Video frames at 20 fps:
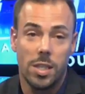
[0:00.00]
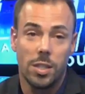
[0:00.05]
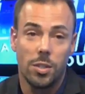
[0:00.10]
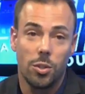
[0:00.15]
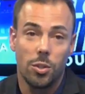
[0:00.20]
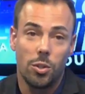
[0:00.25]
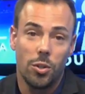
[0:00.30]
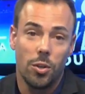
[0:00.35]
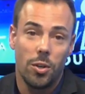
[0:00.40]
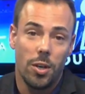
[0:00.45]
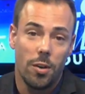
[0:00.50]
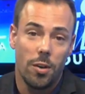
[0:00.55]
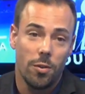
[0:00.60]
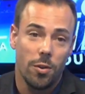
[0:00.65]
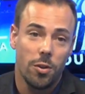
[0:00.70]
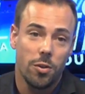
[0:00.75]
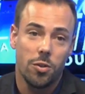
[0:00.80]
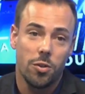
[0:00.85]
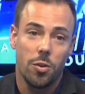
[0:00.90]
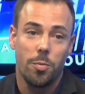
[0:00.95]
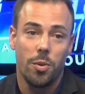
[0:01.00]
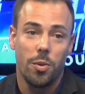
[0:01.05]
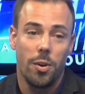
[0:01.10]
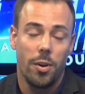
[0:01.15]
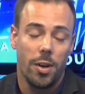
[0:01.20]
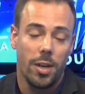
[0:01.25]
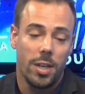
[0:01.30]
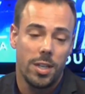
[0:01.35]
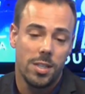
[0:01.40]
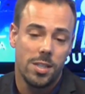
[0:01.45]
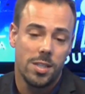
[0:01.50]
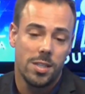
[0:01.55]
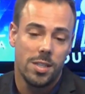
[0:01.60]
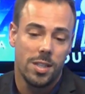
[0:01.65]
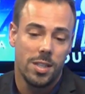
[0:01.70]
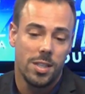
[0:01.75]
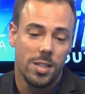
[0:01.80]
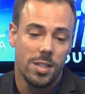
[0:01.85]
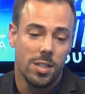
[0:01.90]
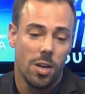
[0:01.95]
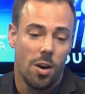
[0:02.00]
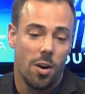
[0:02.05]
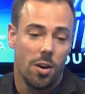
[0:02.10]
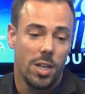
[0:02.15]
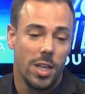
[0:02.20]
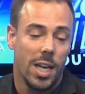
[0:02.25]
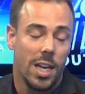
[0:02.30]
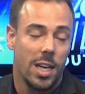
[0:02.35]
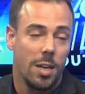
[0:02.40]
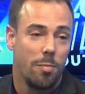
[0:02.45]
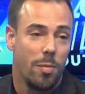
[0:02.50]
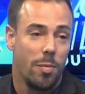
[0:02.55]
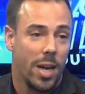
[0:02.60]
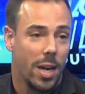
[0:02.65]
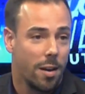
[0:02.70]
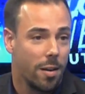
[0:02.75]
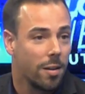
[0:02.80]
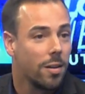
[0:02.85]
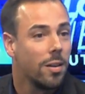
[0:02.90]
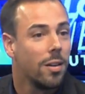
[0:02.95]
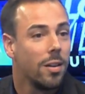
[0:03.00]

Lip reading: the journey of an entrepreneur is only getting better